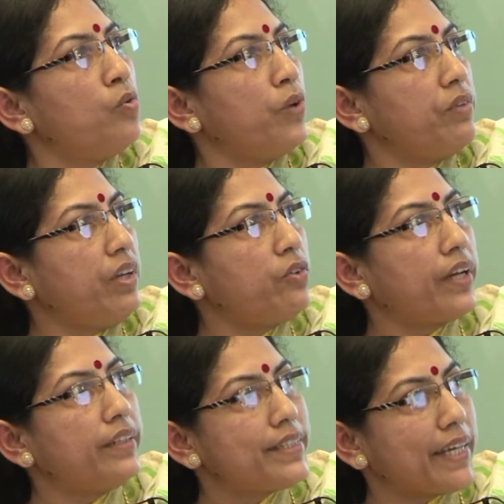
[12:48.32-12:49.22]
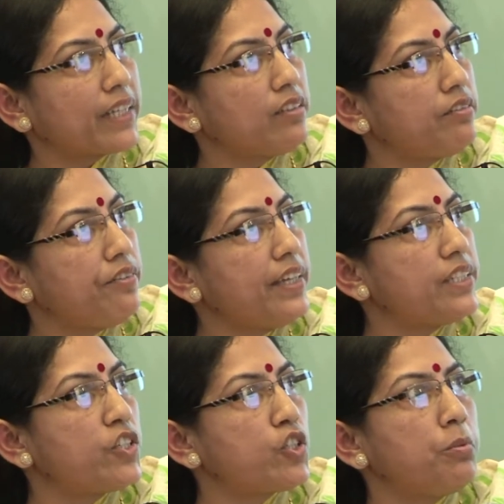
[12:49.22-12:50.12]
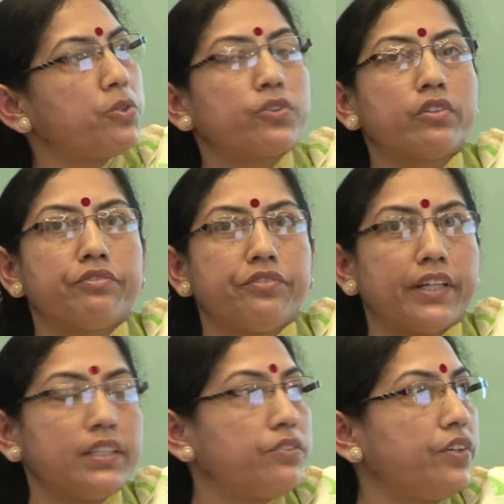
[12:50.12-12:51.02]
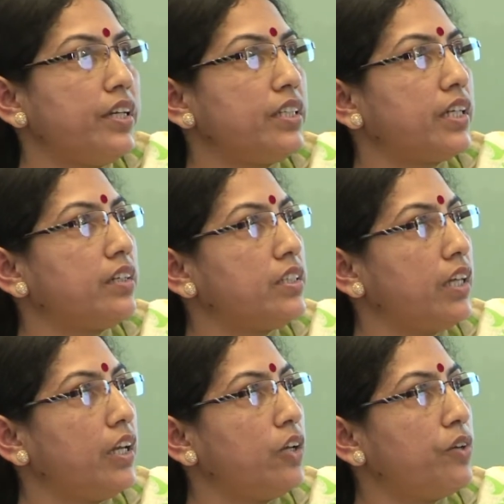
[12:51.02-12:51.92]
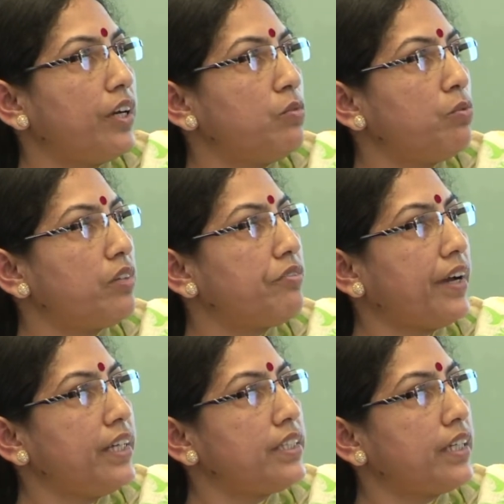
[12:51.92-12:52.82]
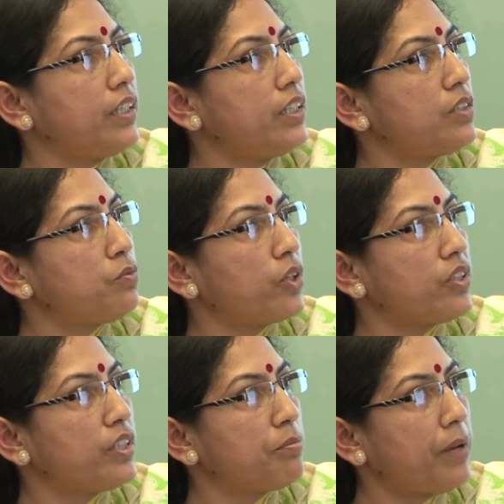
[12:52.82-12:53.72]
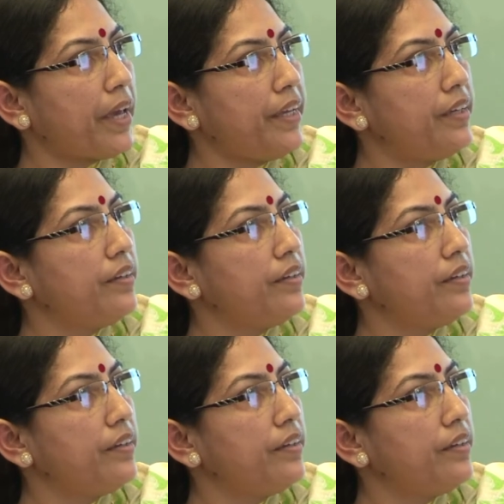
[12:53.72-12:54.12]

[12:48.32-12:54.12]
When we look at the sector-wise distribution of funds released under JNURM, one finds that it is water supply